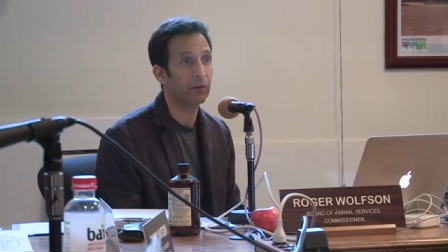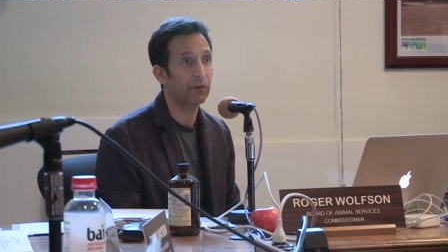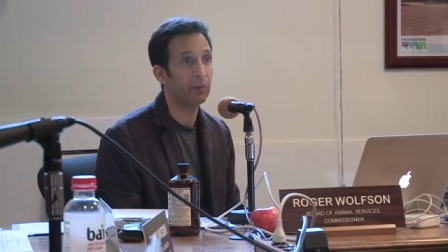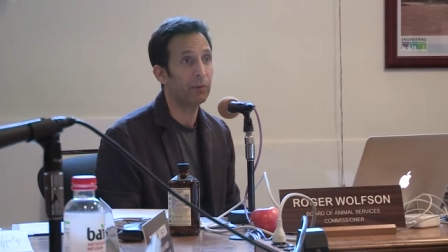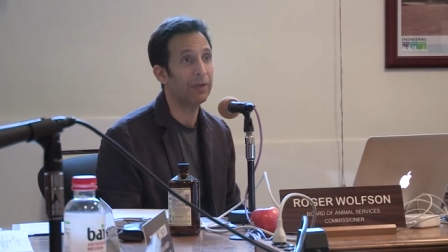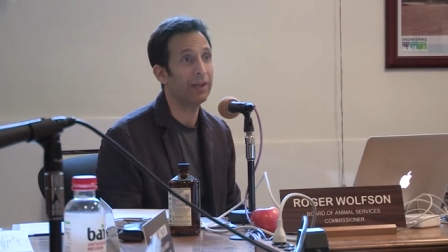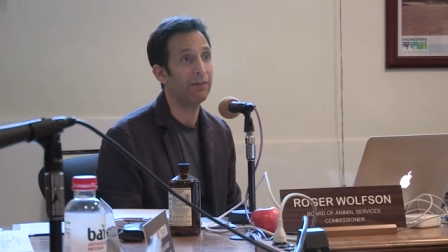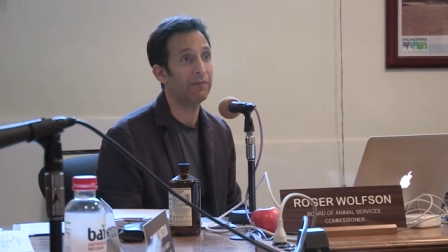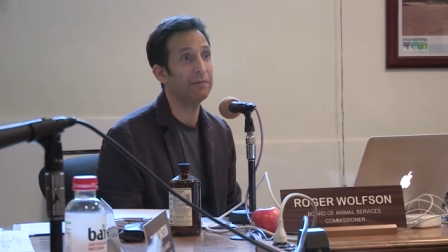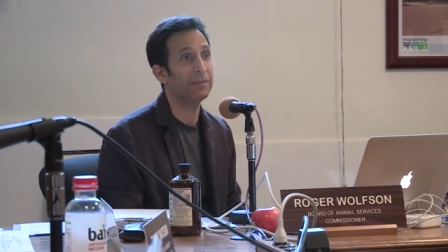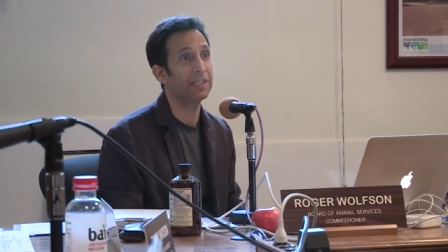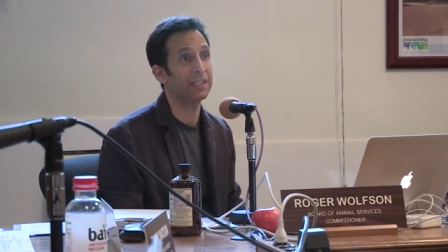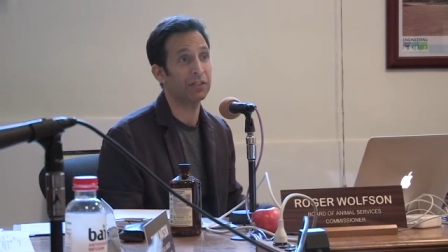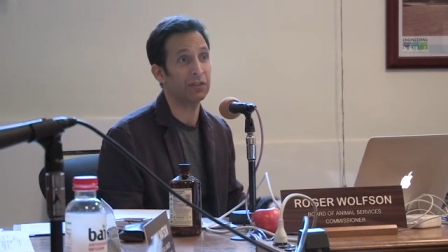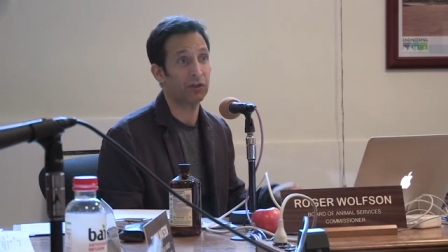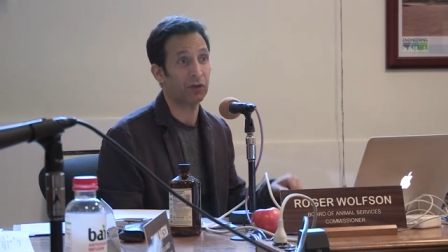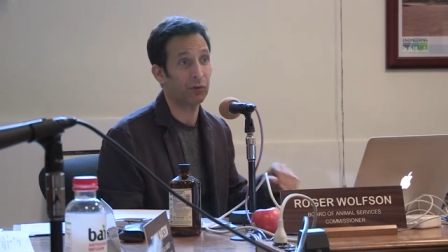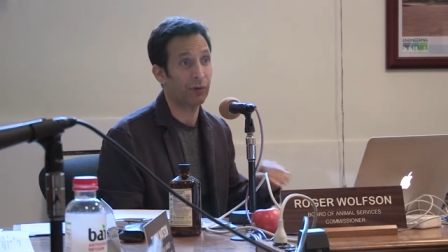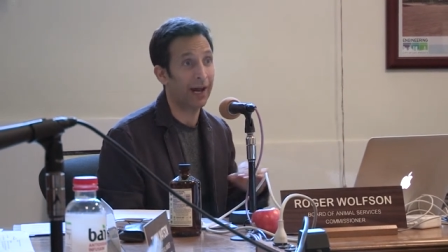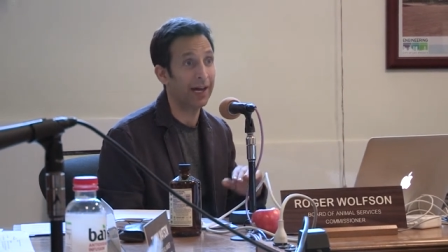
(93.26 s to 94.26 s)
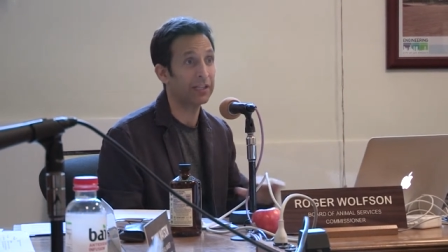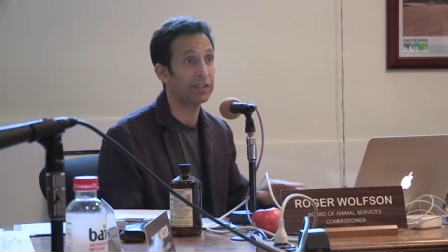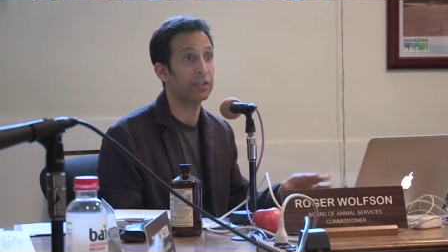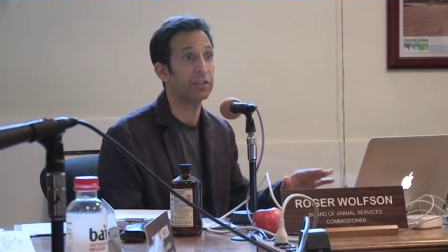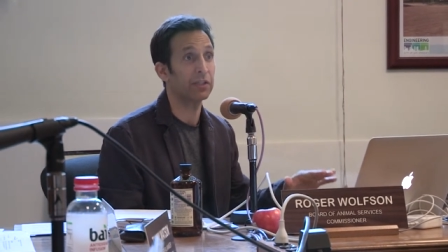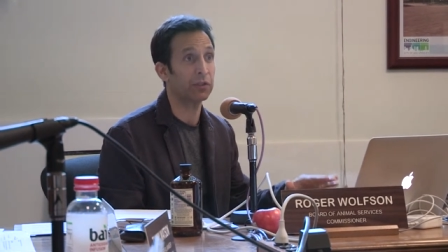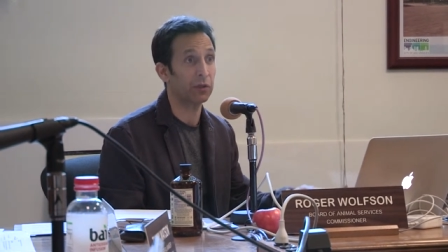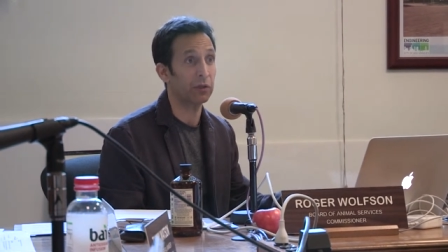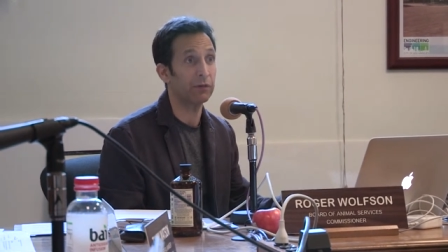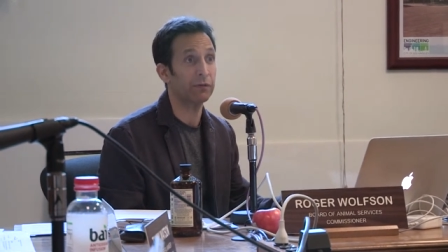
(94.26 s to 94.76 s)
We have just scratched
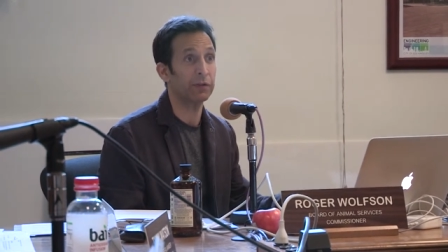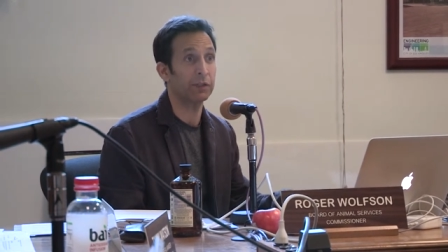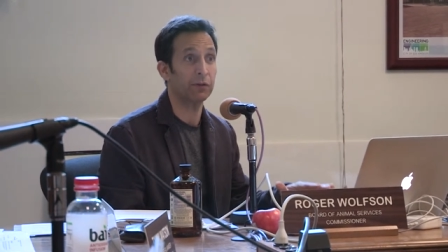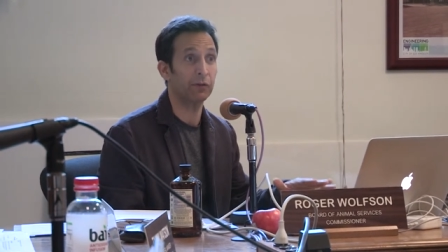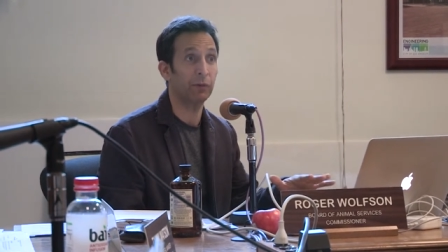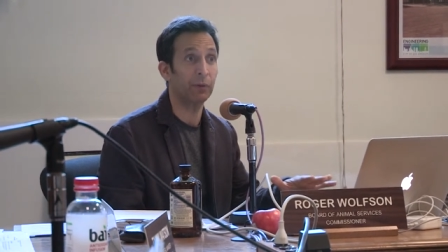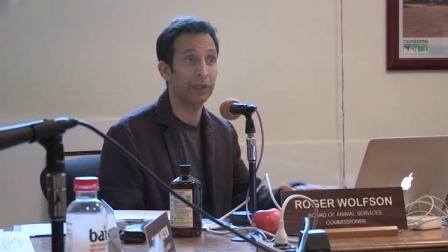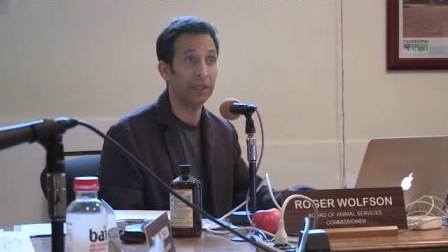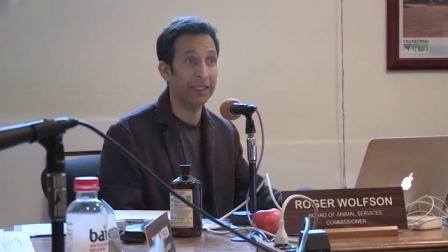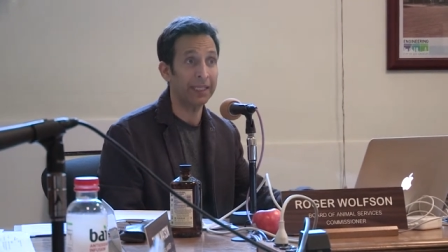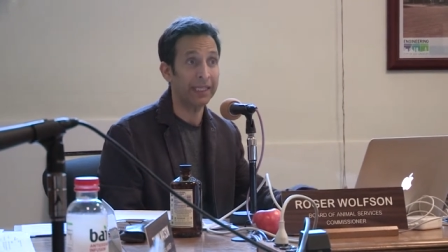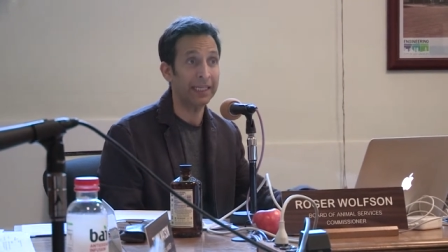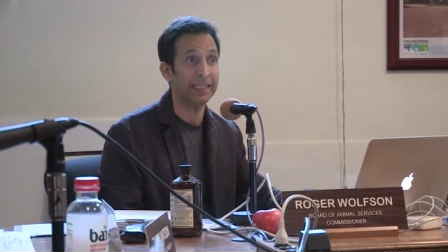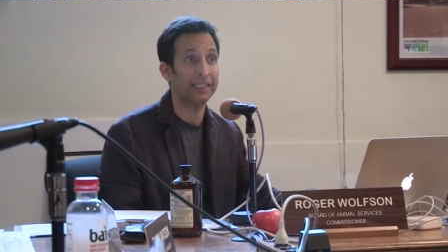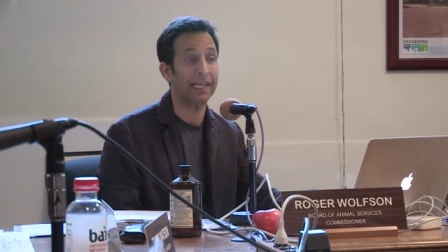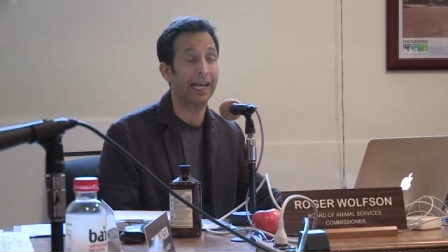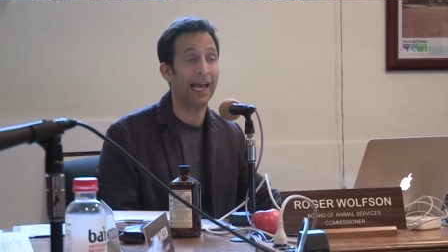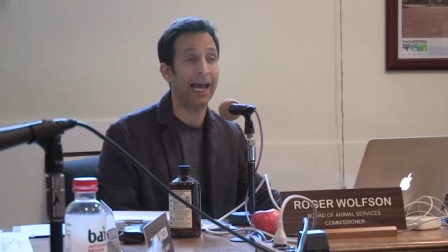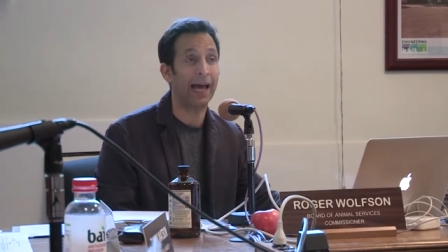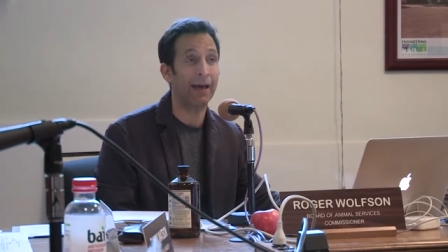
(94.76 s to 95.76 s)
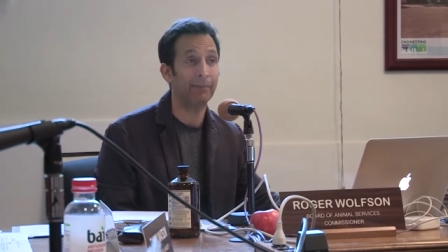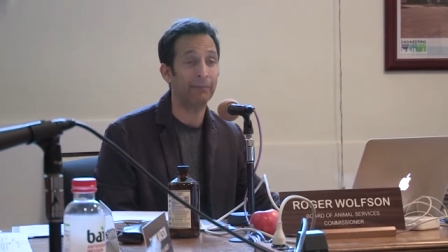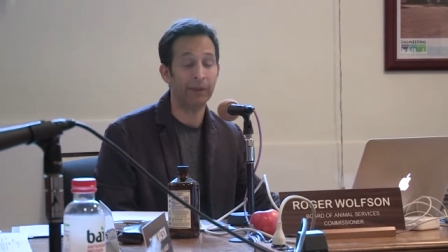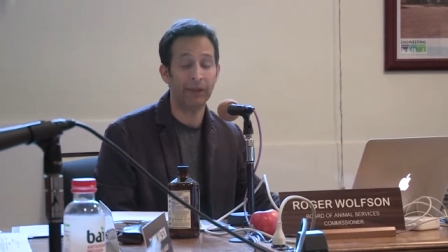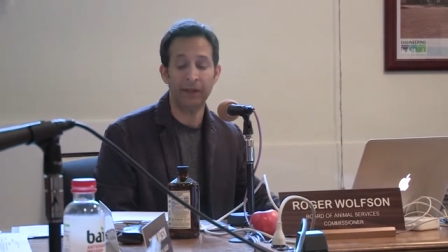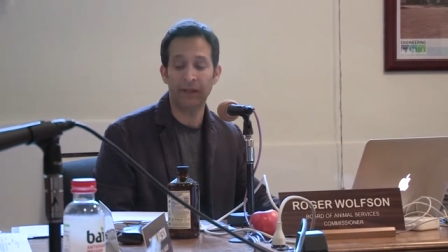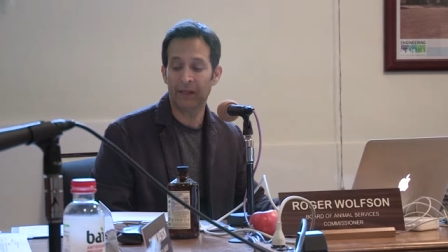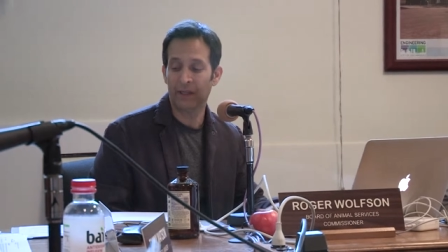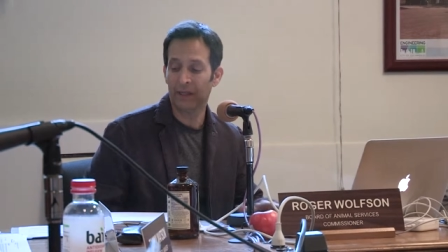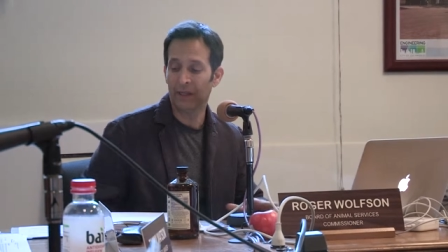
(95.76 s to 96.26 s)
the surface of what needs to
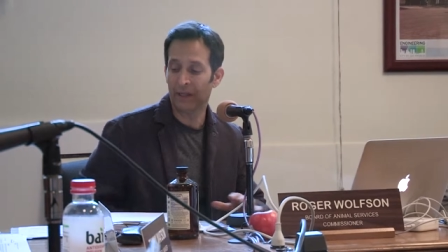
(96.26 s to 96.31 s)
happen.